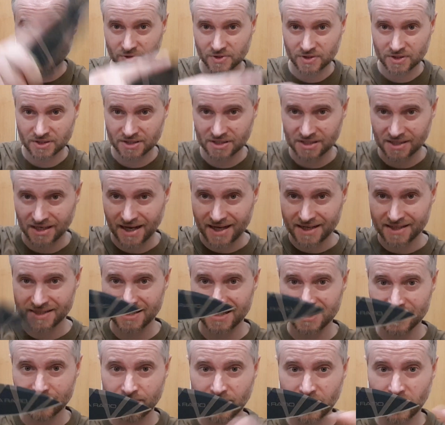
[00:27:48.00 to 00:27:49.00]

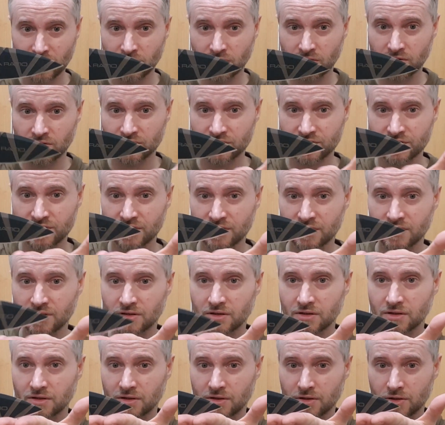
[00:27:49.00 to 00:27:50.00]
slices, because
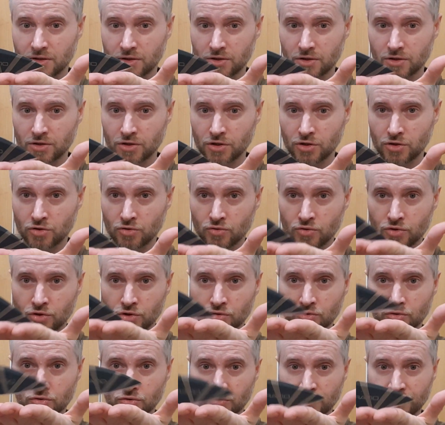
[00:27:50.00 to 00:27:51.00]
you
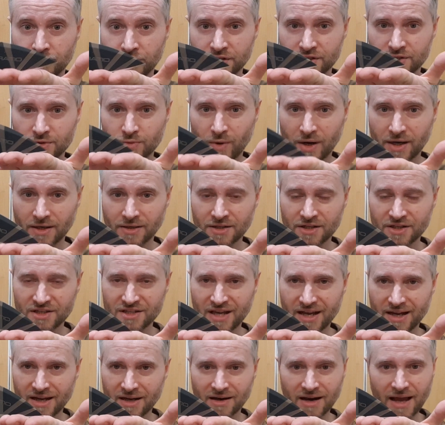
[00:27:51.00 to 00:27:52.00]
do this one, this
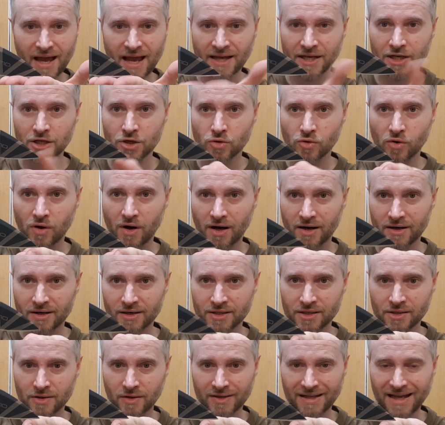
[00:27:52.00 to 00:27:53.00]
angle, and you're
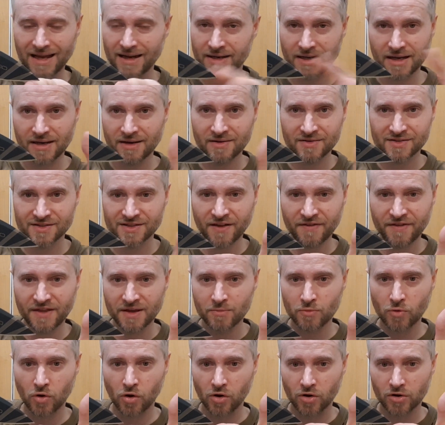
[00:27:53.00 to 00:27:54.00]
there. There is nothing
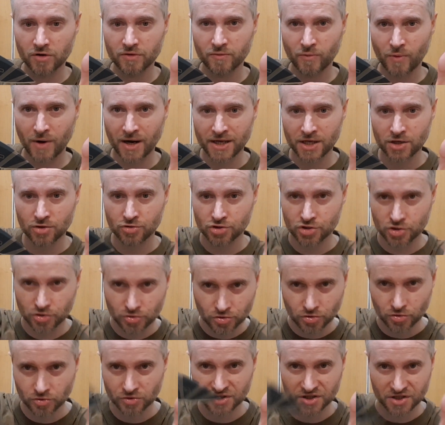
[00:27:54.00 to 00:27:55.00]
more why you should
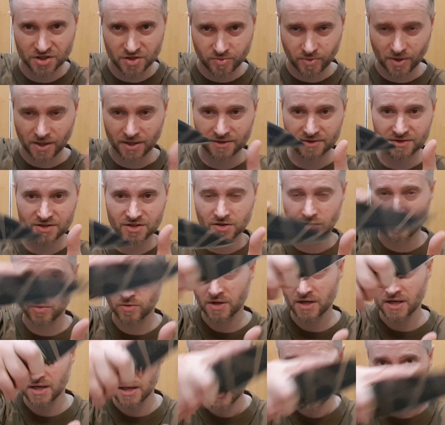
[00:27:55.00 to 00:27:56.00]
do this one. So
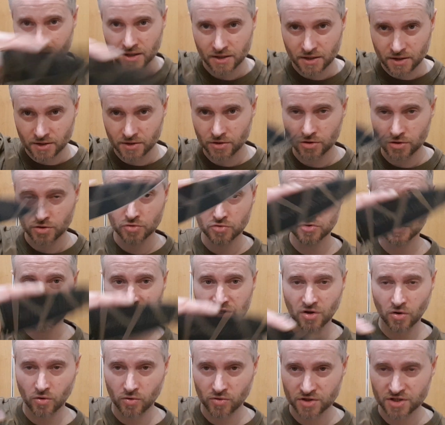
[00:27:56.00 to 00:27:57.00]
use
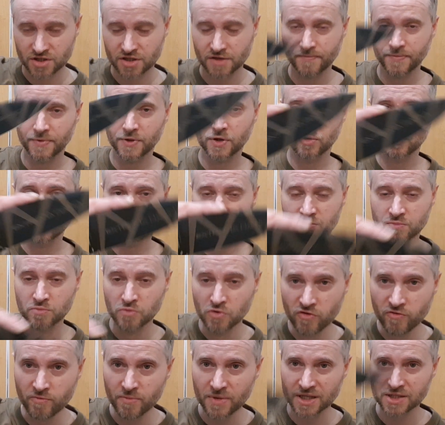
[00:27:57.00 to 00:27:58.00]
those
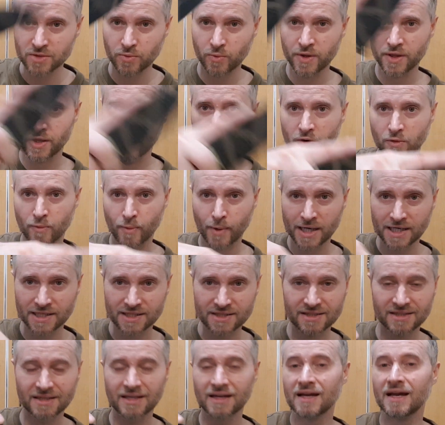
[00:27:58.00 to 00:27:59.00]
movements with your
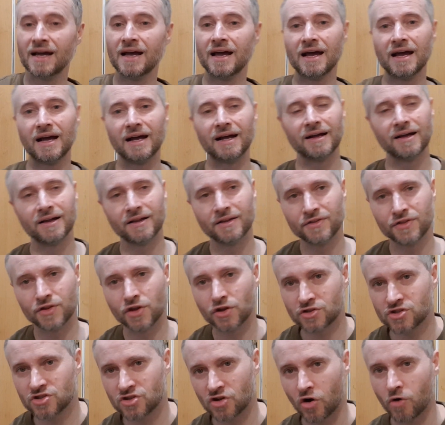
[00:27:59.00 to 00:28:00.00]
wrist,
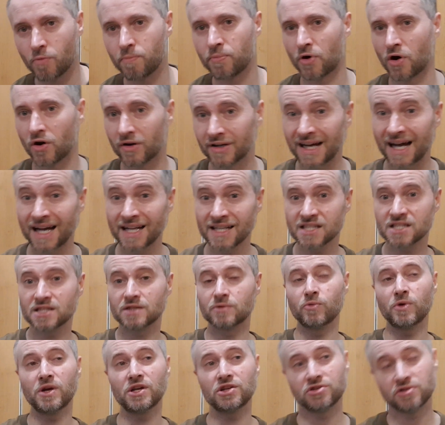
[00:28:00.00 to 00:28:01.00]
not so pronounced,
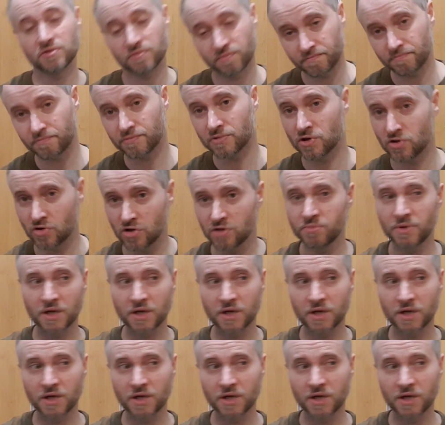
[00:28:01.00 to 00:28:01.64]
which could be